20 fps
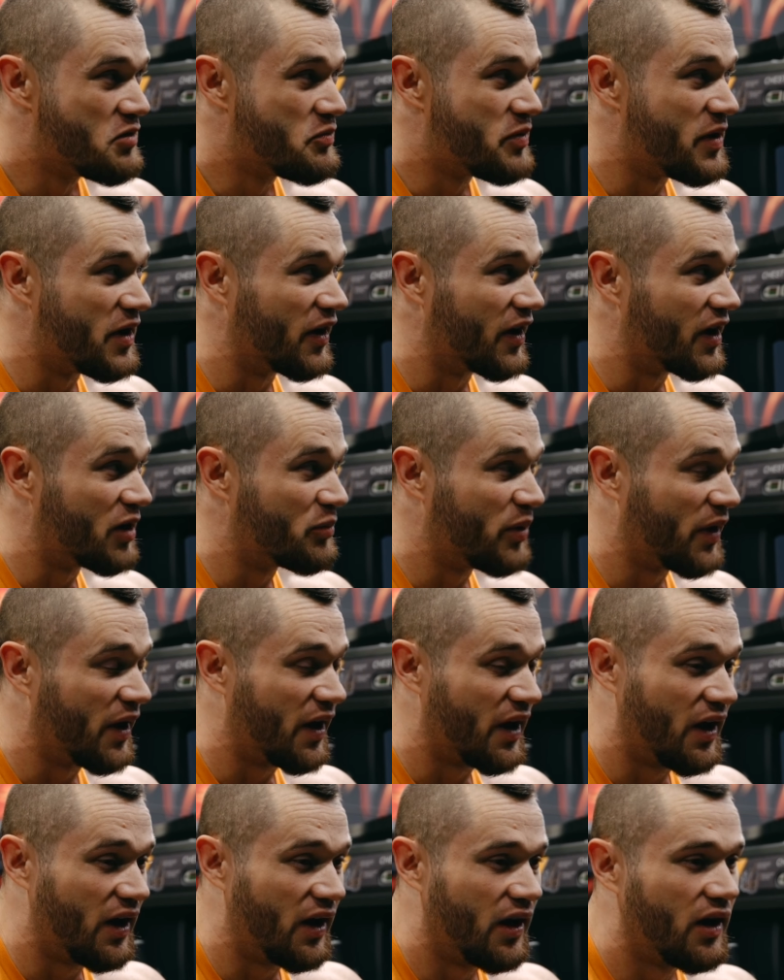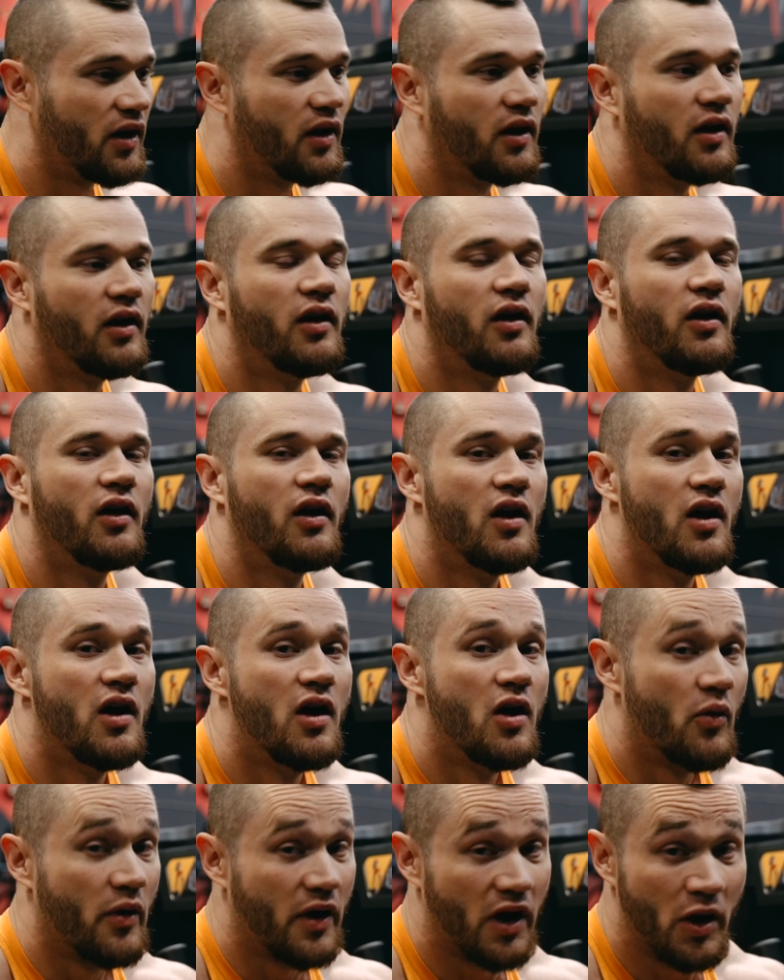period, but
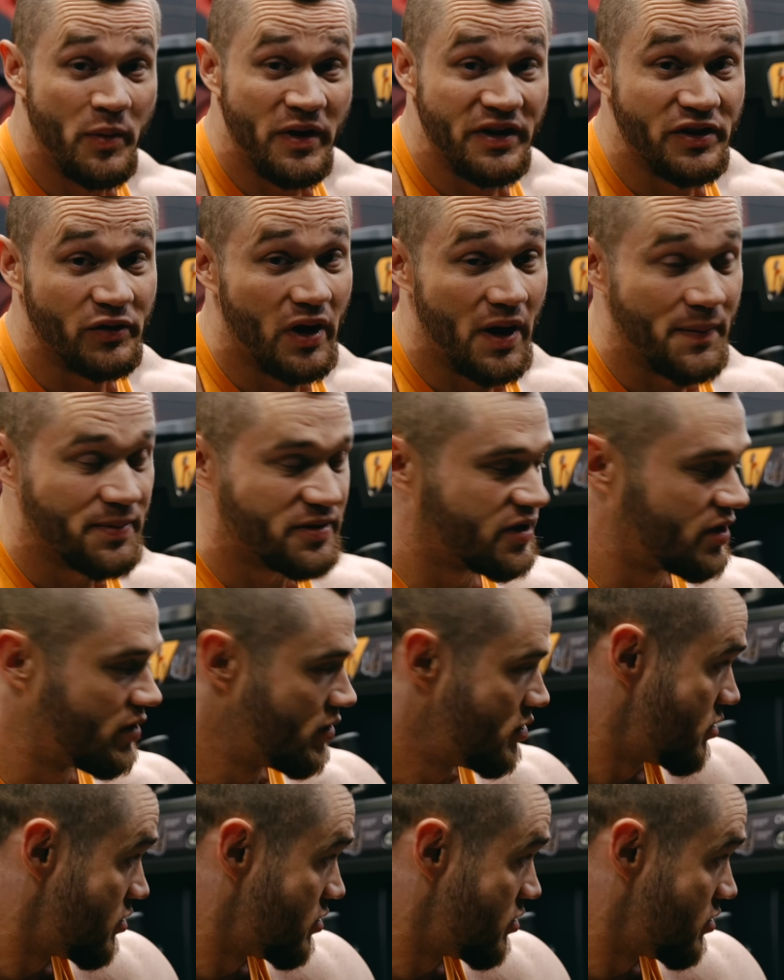we're gonna beat the reps.